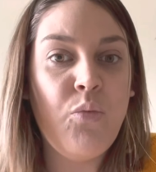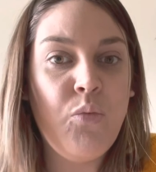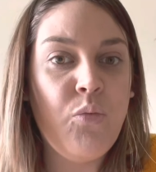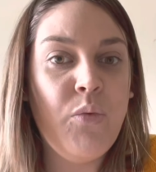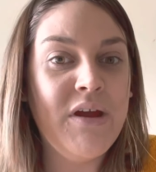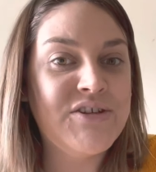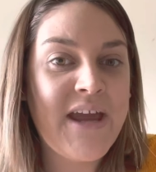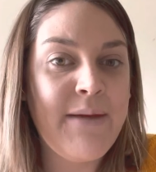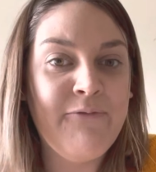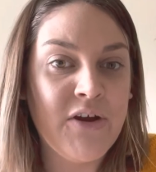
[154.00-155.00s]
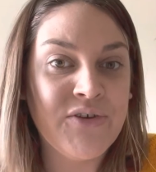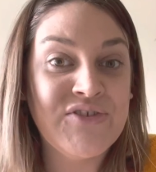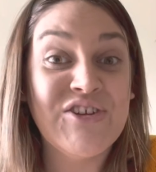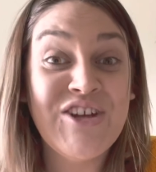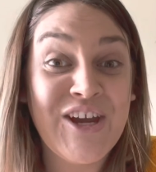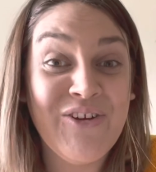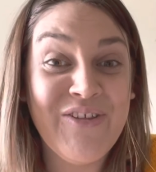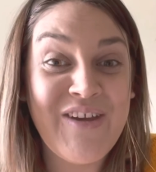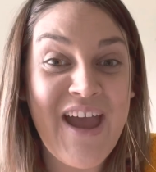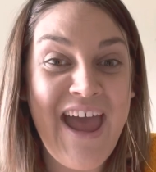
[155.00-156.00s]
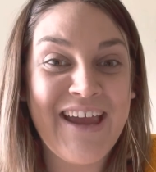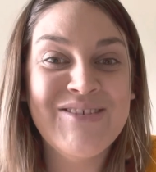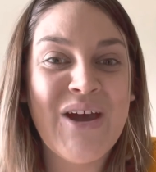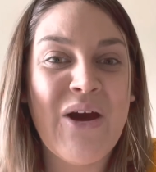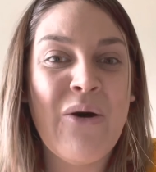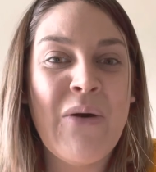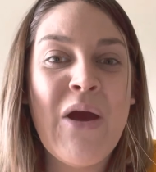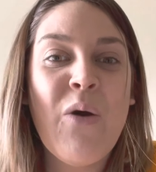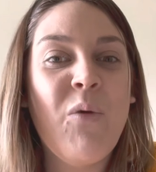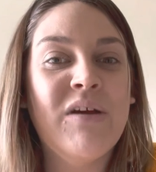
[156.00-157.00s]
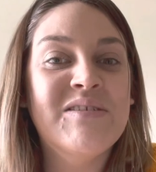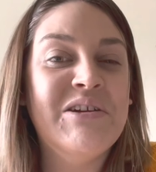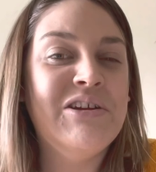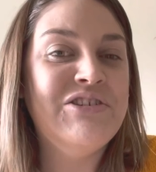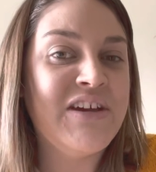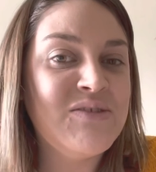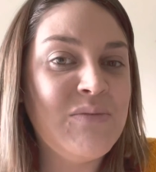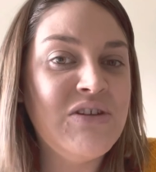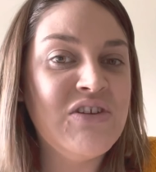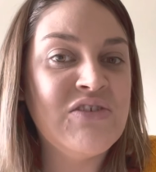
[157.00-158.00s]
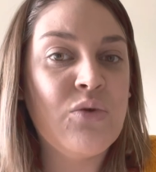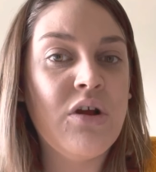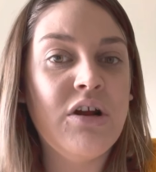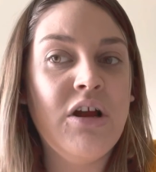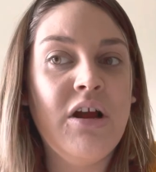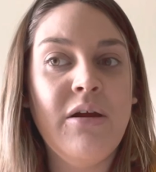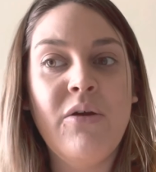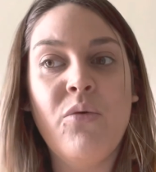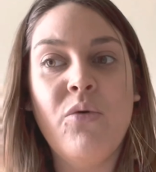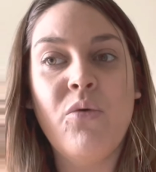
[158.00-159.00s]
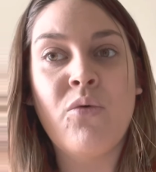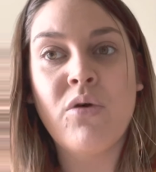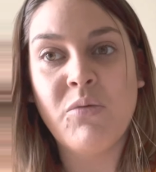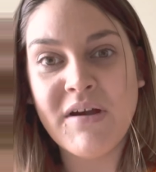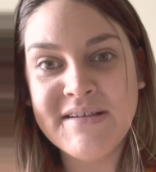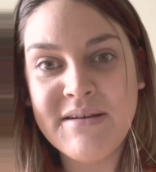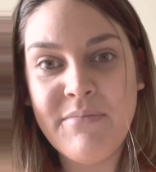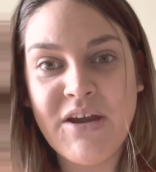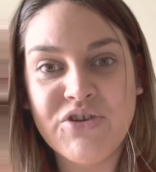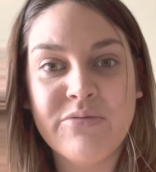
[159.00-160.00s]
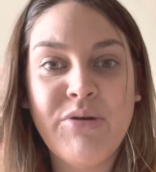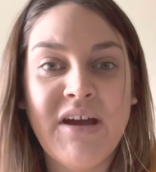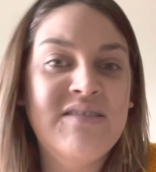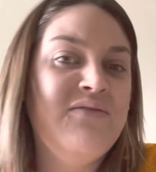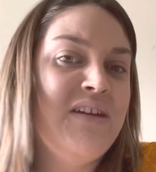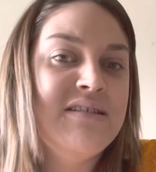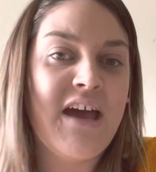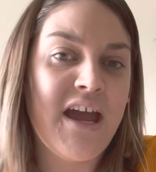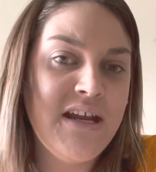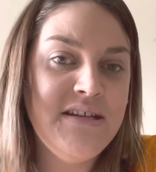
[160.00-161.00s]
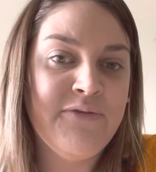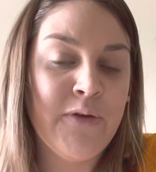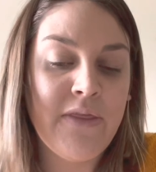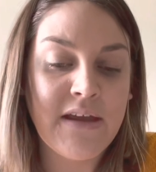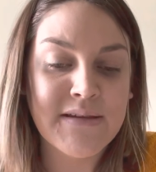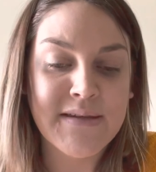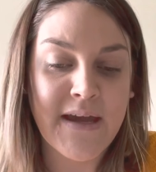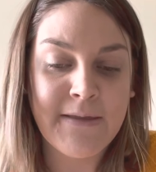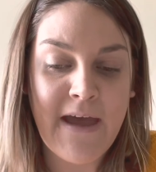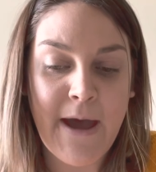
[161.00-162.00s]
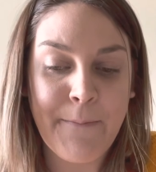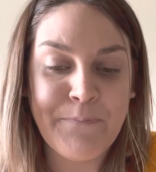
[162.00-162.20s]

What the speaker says: which came first, the chicken or the egg. So was it an adjustment disorder, or was it major depressive anxiety, different things like that.